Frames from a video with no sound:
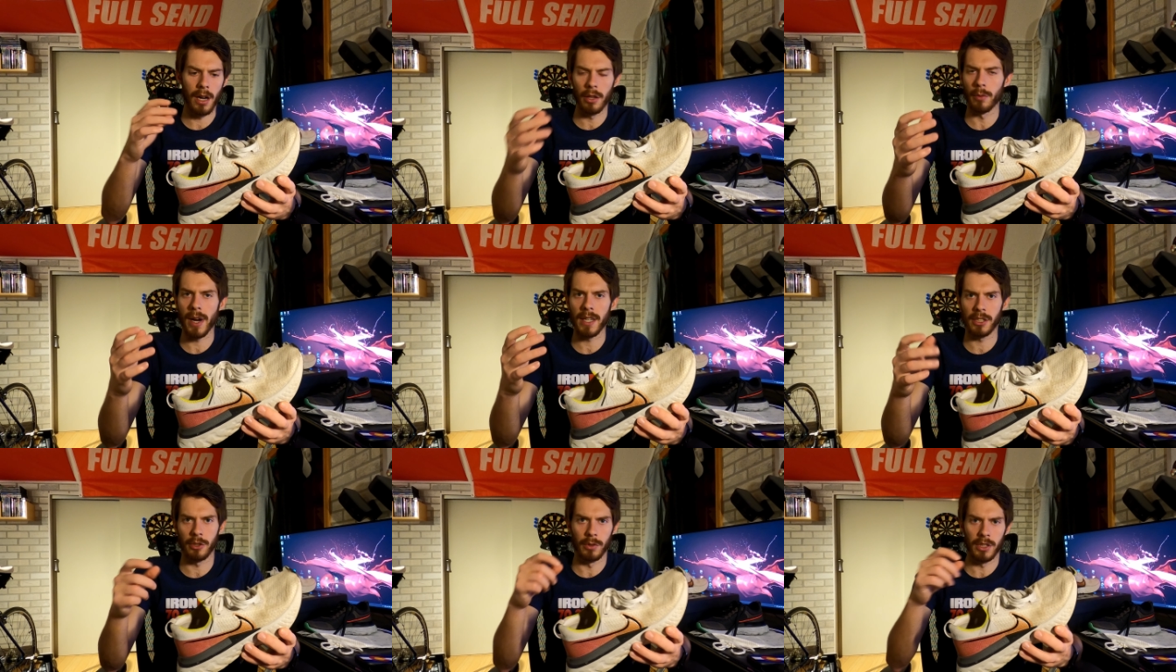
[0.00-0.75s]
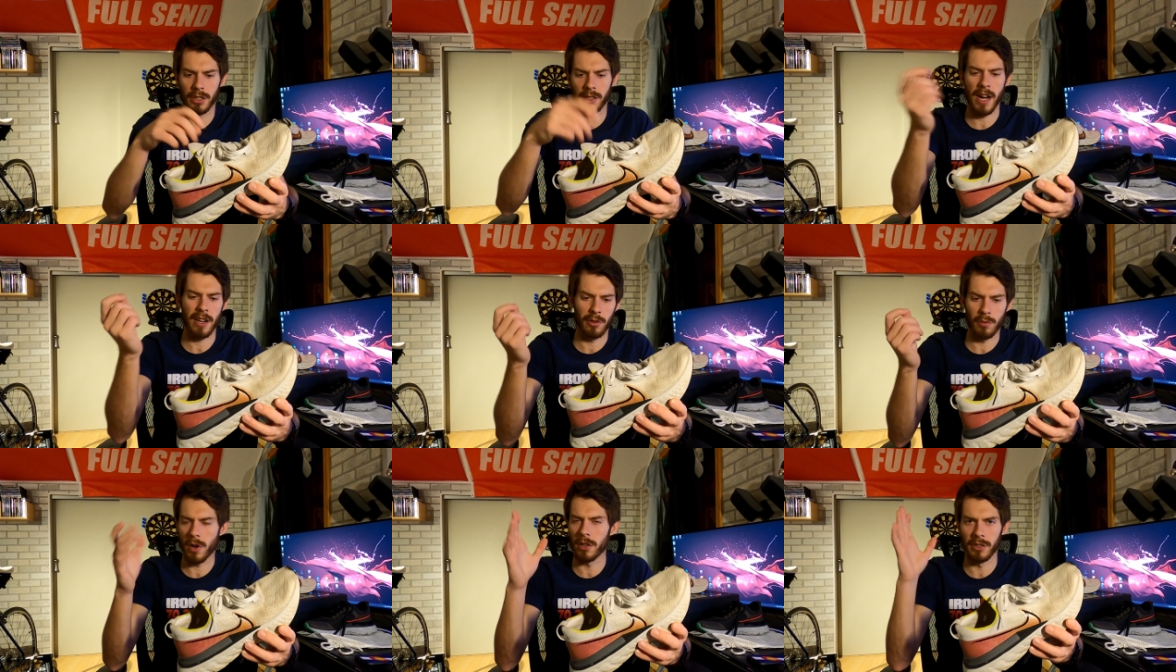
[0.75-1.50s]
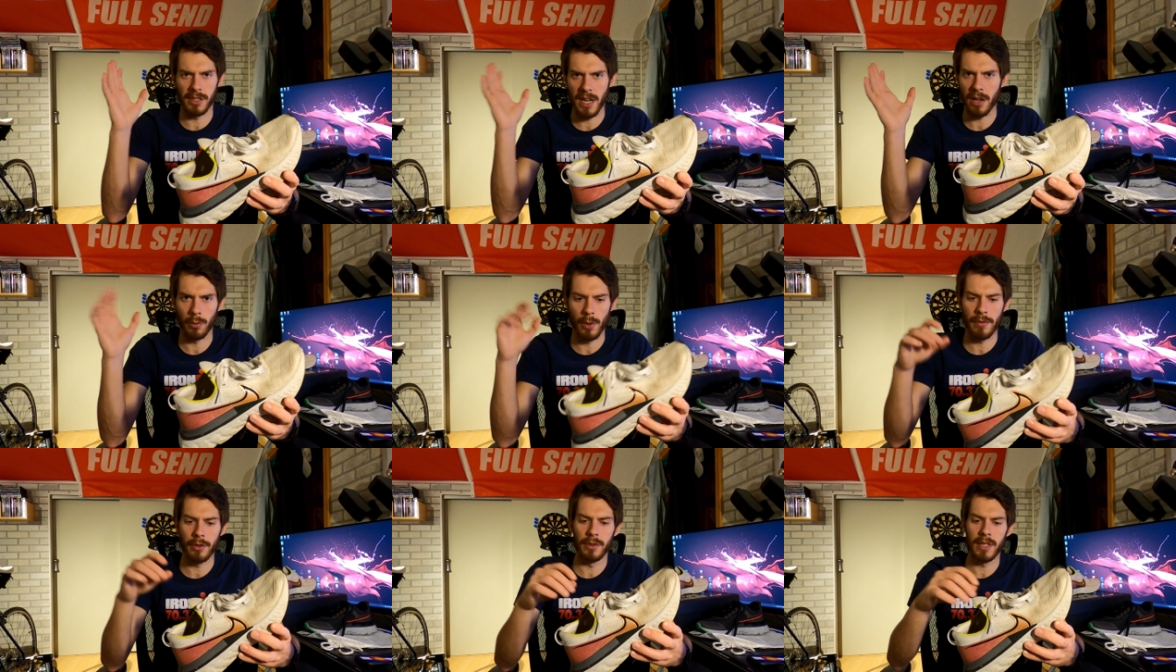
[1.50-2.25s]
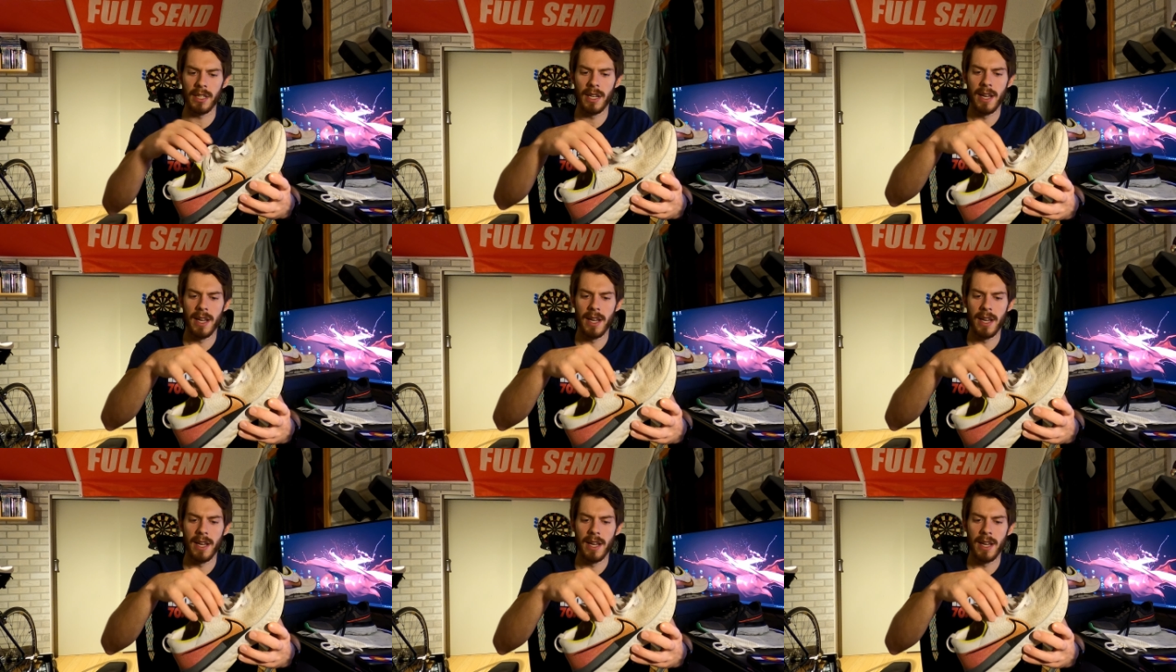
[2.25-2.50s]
Otherwise, you would just tie your runner's knot or whatever you did,